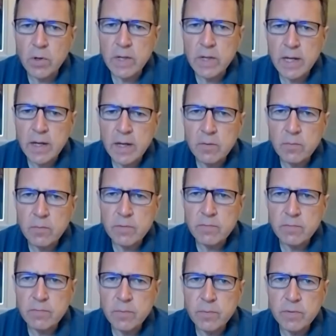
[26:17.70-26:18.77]
uh,
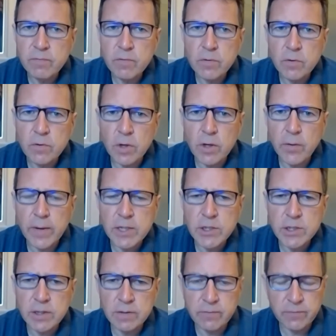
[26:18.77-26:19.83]
we've we've got a
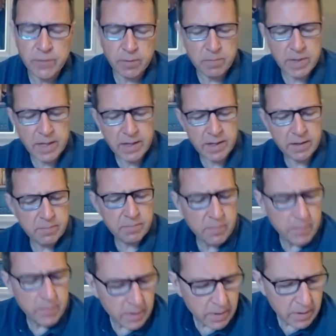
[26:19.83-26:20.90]
question from uh,
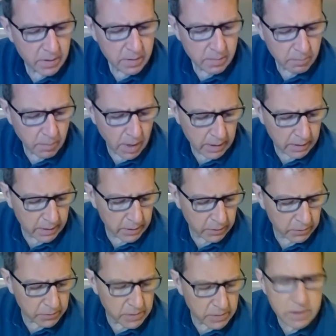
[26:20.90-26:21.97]
Mark Little,
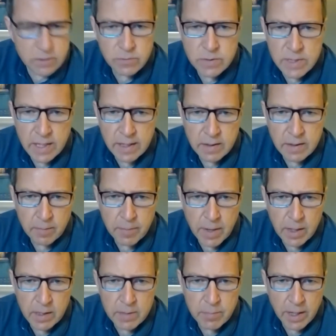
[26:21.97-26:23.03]
who's who's at, uh,
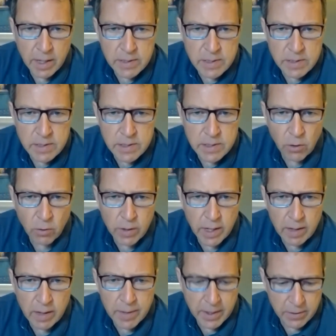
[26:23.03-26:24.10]
apparently Bryson's talking
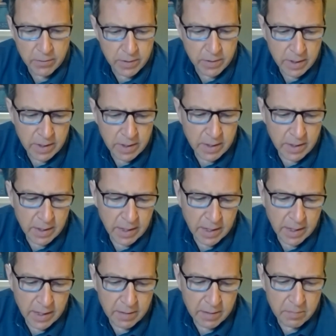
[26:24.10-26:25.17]
about
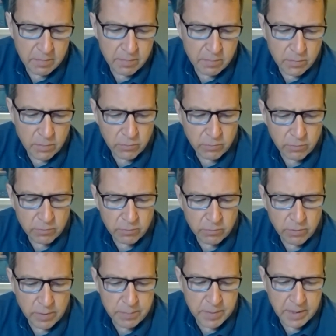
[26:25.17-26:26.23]
um,
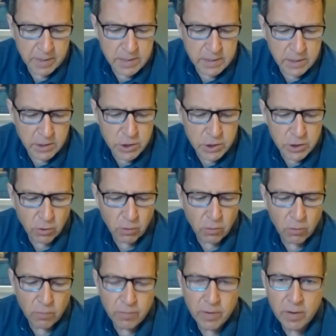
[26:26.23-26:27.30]
ripping his tee shot
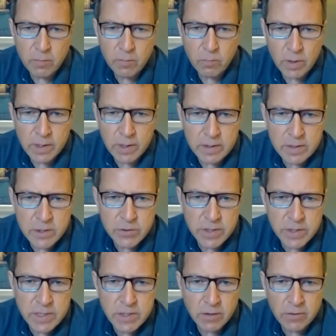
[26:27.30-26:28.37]
over one of the
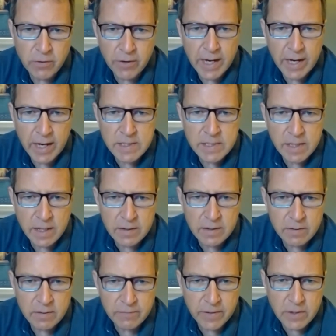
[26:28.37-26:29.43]
trees on the right hand side of
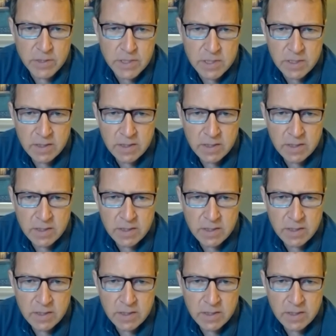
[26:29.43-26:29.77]
the first.